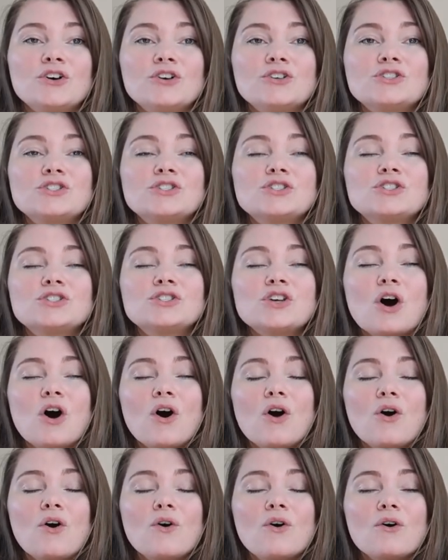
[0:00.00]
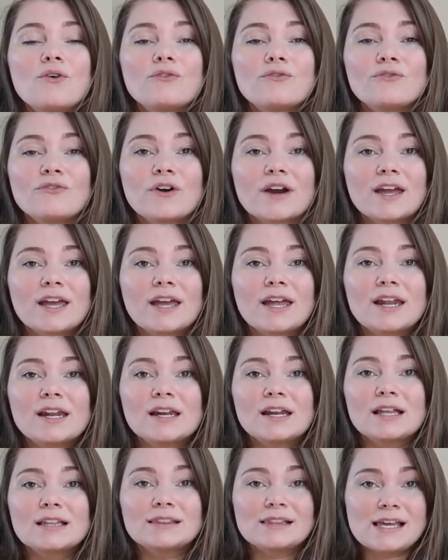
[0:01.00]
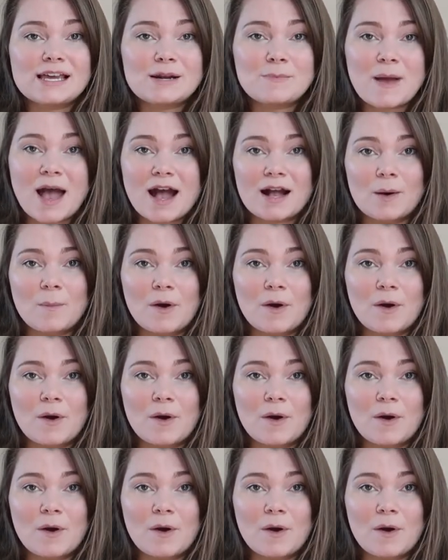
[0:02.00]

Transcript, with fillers: So freaking laid back